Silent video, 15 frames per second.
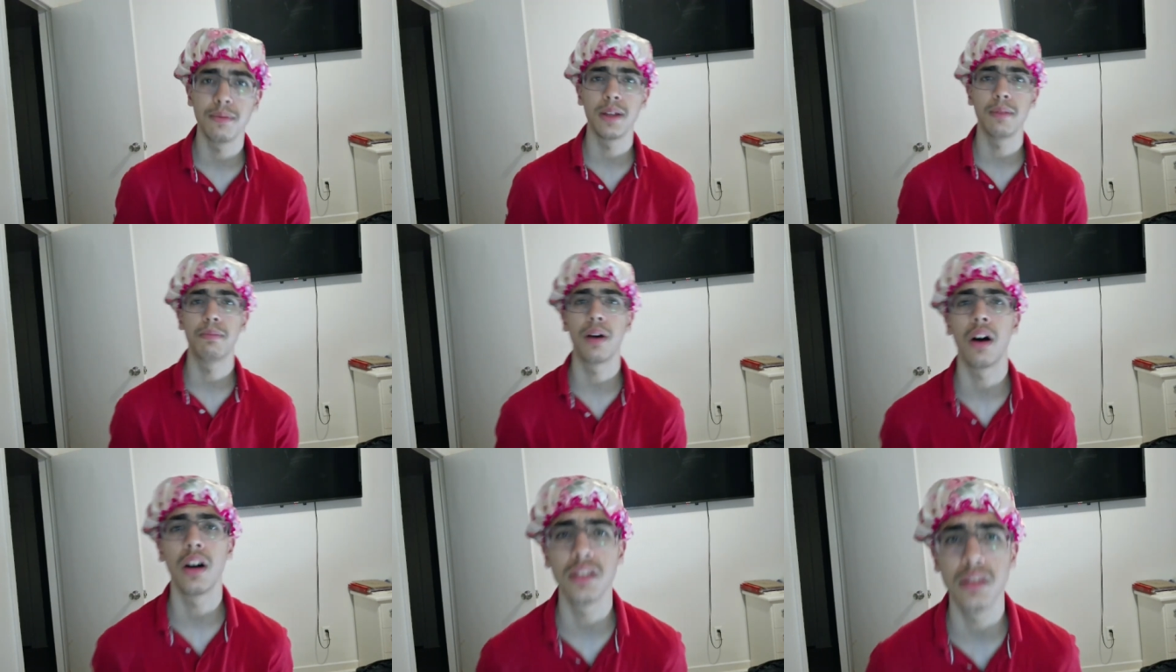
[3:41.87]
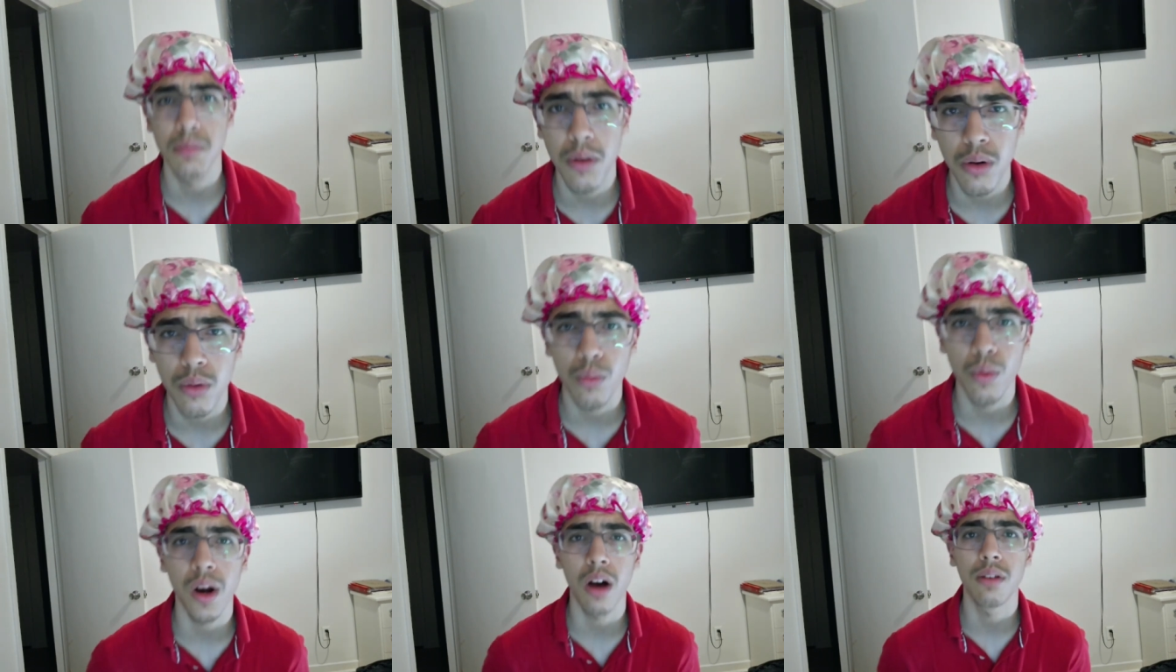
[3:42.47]
been possible
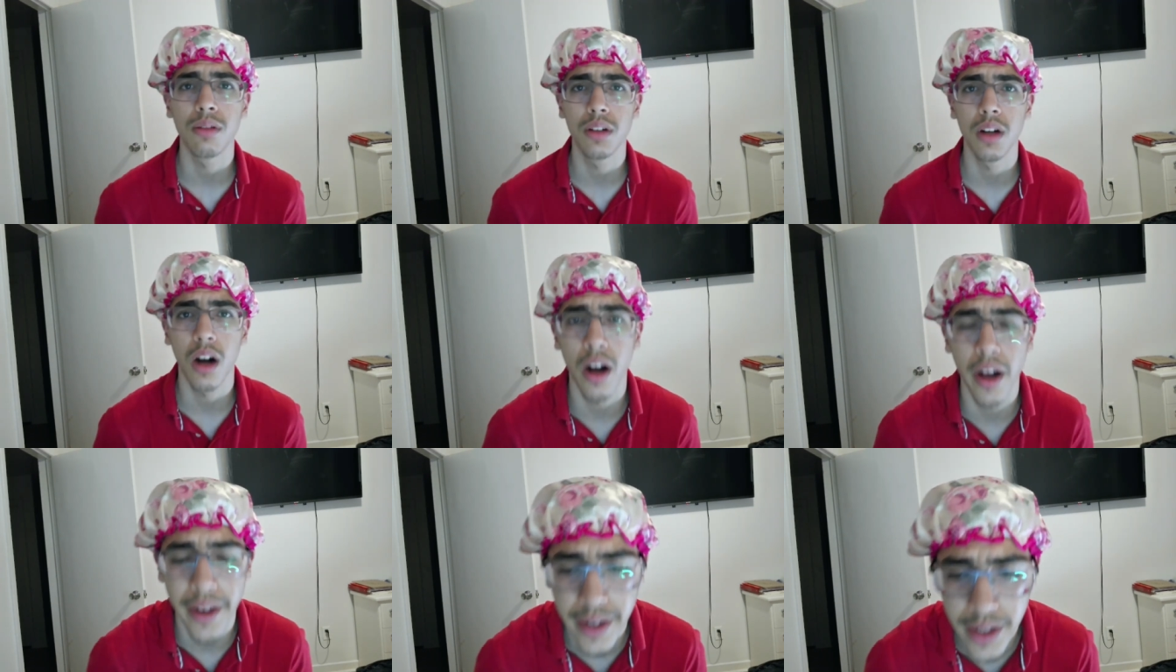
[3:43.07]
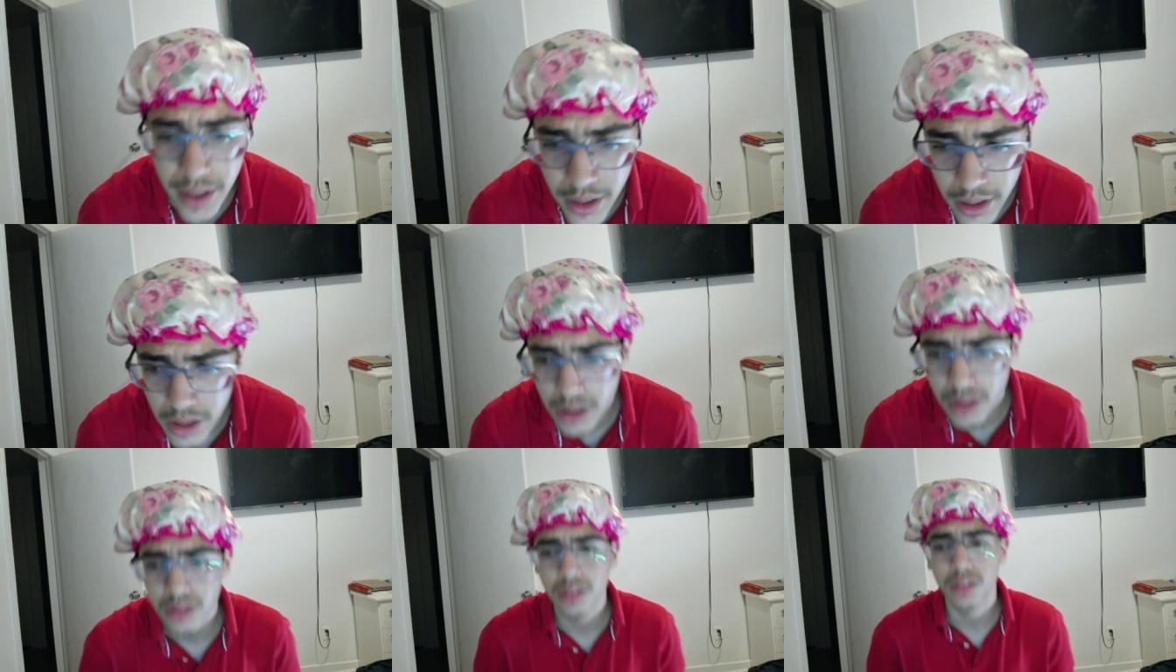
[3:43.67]
without God.
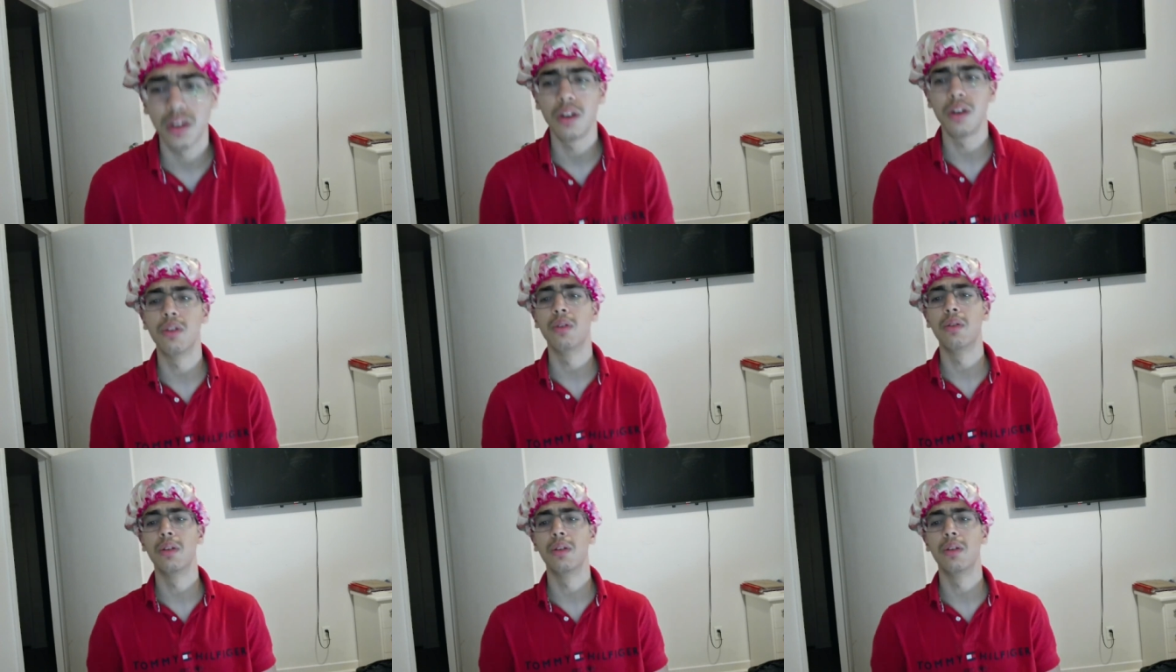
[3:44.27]
So,